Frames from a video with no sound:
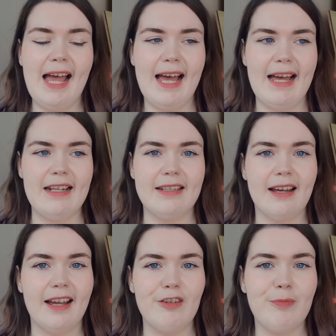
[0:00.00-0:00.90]
as
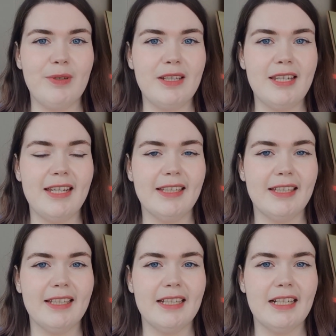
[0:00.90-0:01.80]
I've been
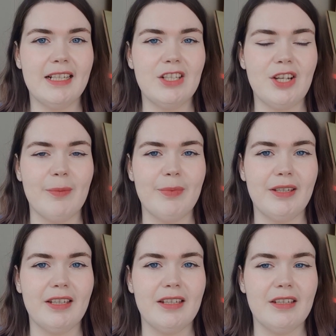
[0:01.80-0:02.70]
taking
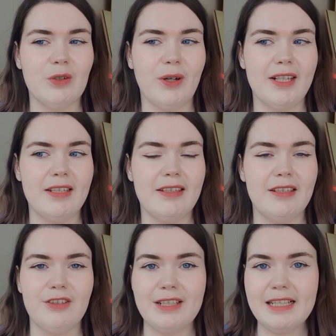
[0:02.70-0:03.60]
Japanese quite
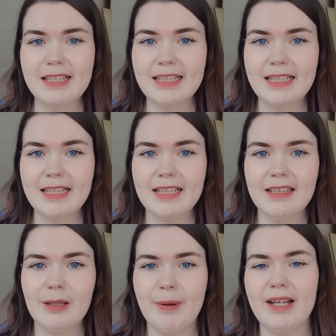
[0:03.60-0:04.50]
seriously
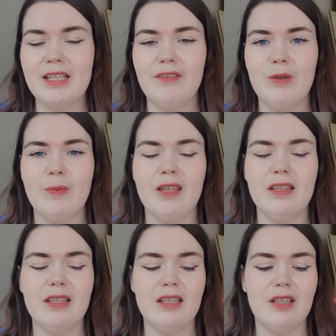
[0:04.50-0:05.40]
the past few
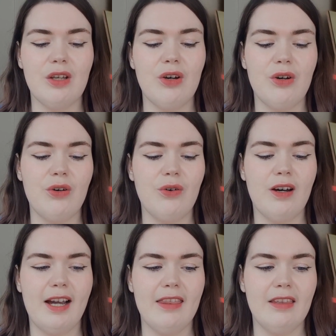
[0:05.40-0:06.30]
months, so
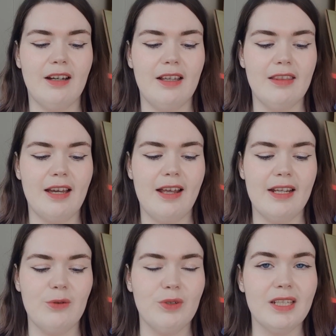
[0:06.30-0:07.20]
I thought that
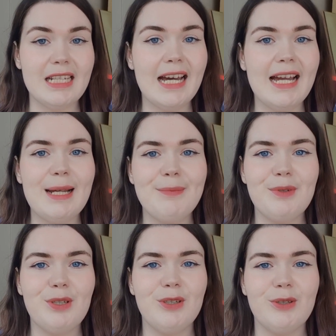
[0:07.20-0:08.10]
it was
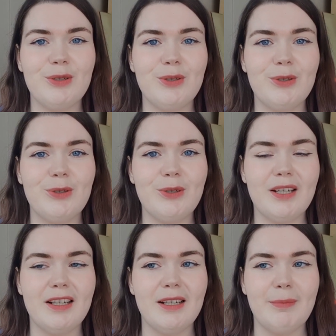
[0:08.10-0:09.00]
time to
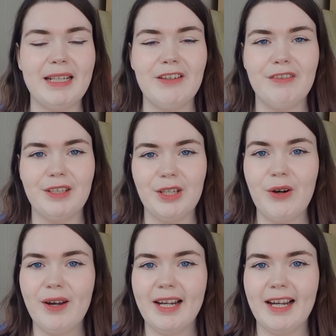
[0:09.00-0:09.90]
make a
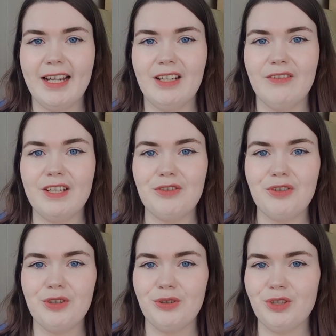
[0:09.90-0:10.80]
video and kind of
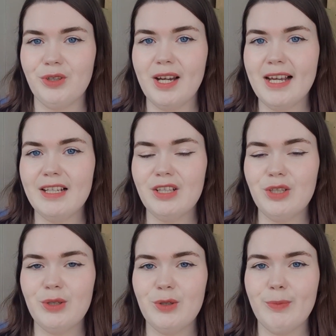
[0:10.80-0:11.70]
introduce you guys
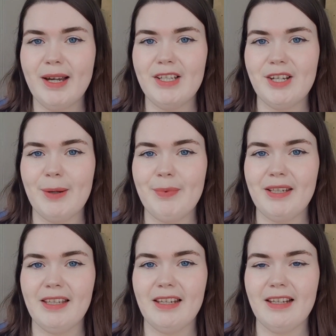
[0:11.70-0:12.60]
to my
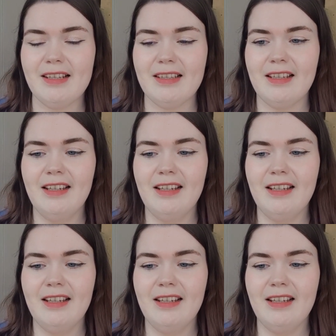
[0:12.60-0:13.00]
Japanese